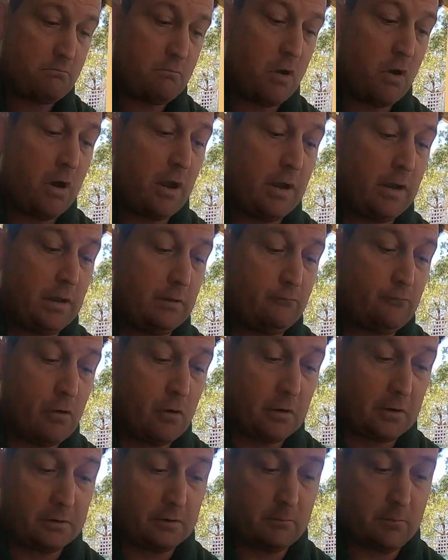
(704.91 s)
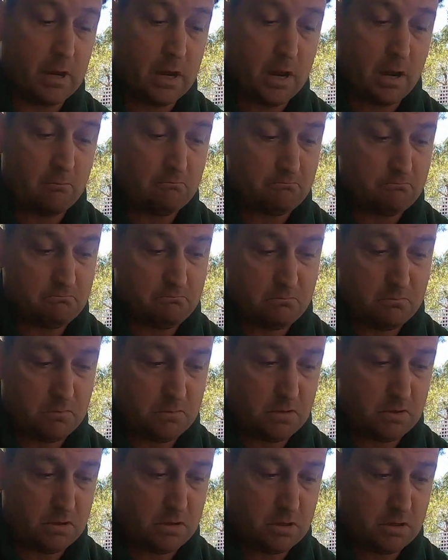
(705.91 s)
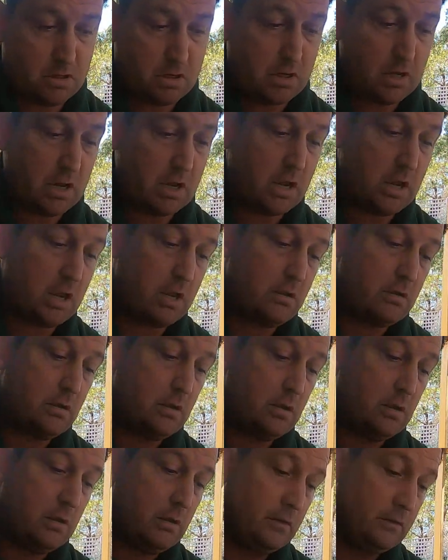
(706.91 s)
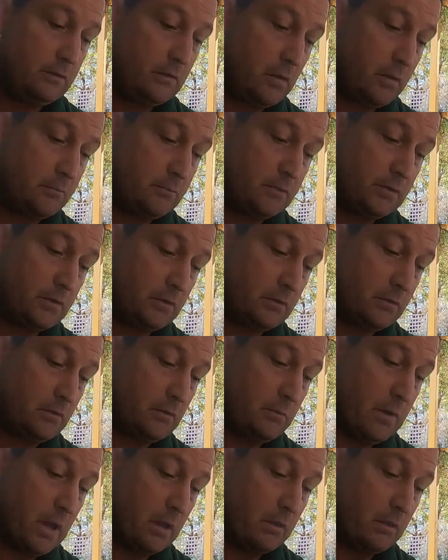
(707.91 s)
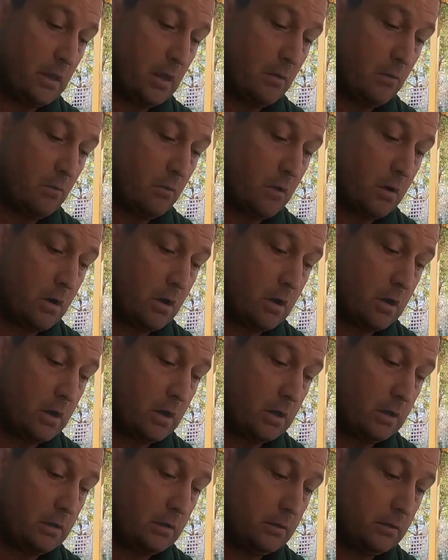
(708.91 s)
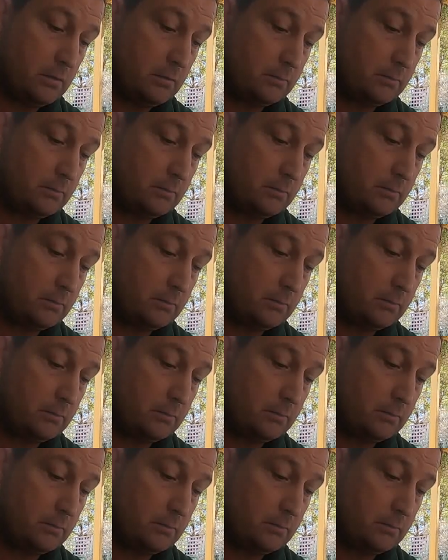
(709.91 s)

My rocket's about, so I'm just going to do about that wide.